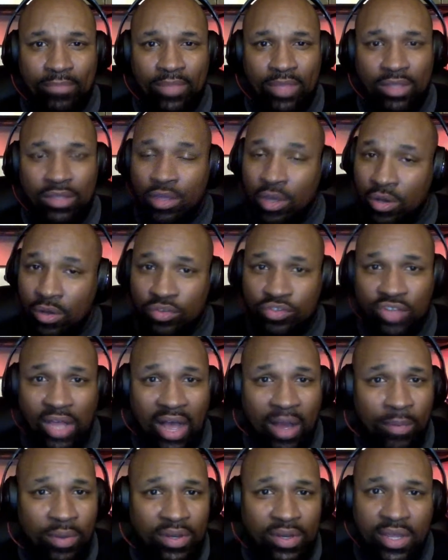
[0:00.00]
Yo, so I
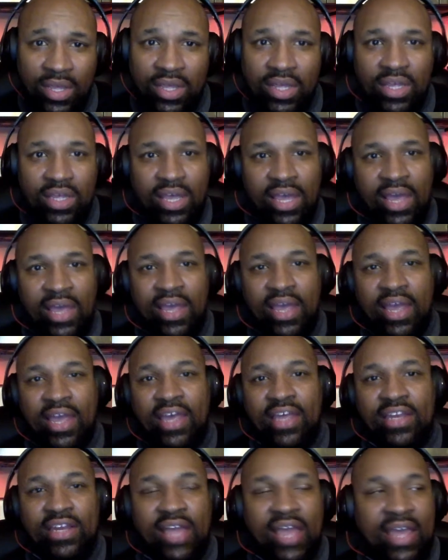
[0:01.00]
would,
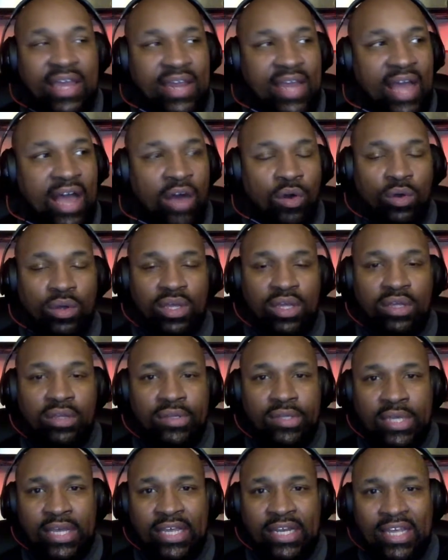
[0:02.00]
and out
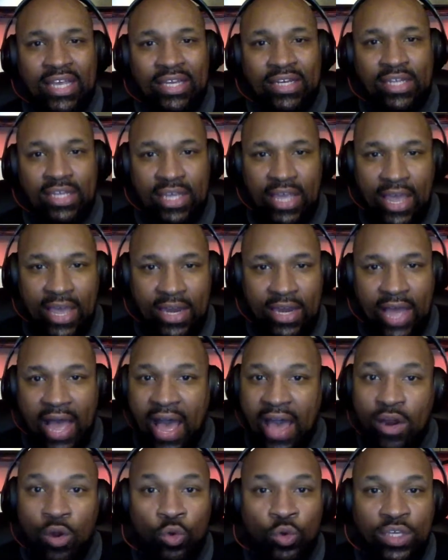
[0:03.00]
in Indiana,
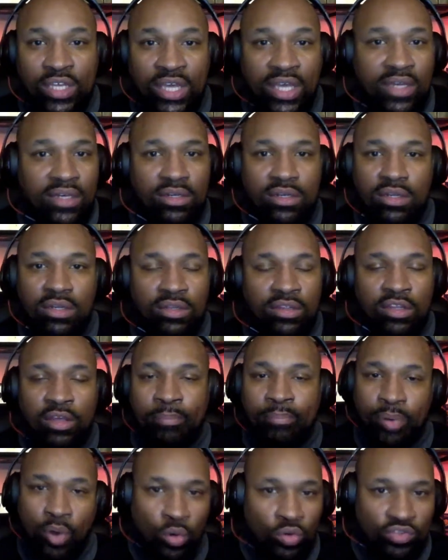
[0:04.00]
I don't get the
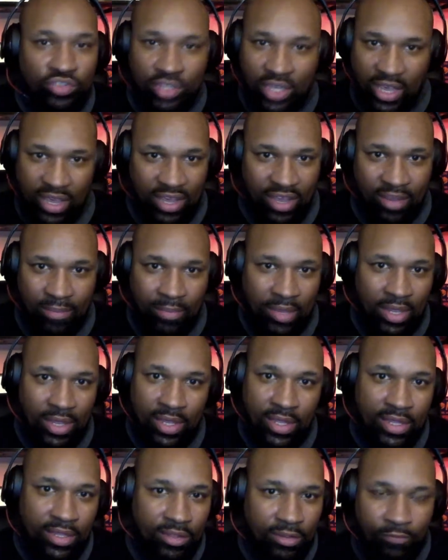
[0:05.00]
post game
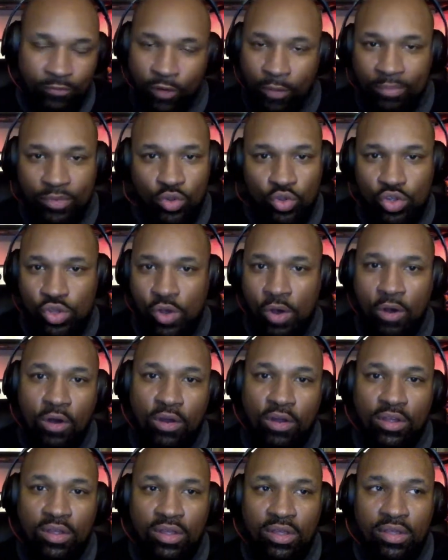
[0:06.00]
from New York.
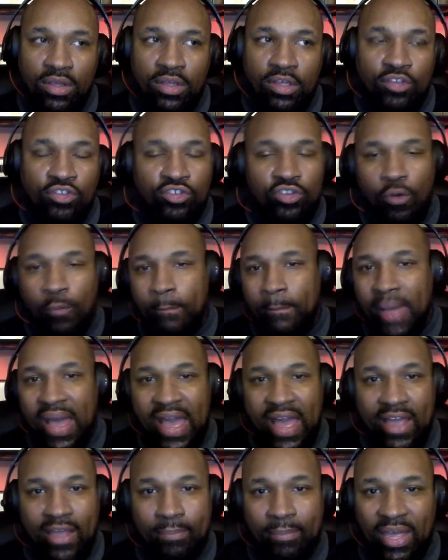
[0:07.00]
So
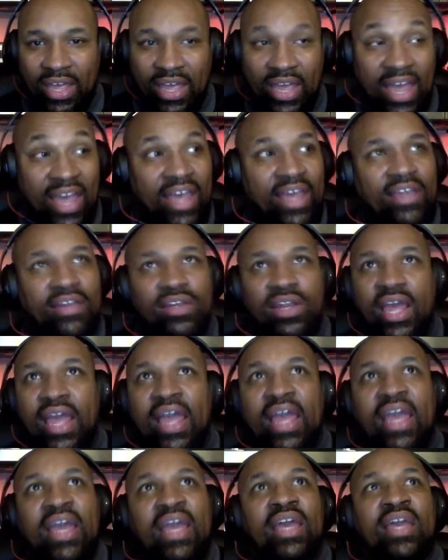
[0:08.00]
Mac, man,
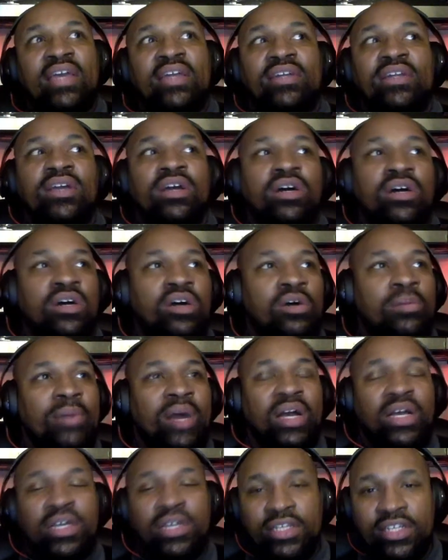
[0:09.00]
and oh my
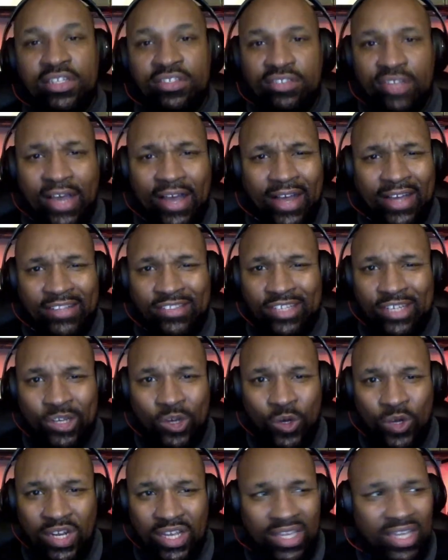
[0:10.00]
goodness, icing
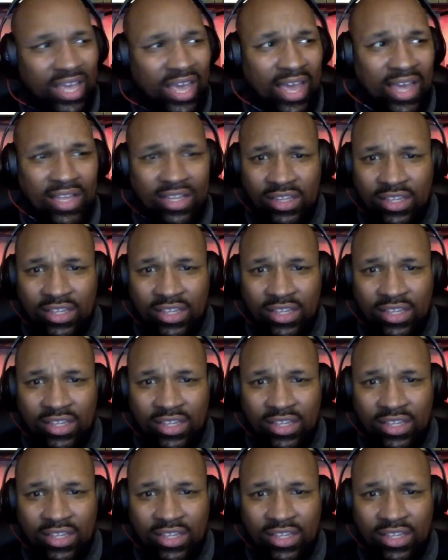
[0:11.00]
on the cake.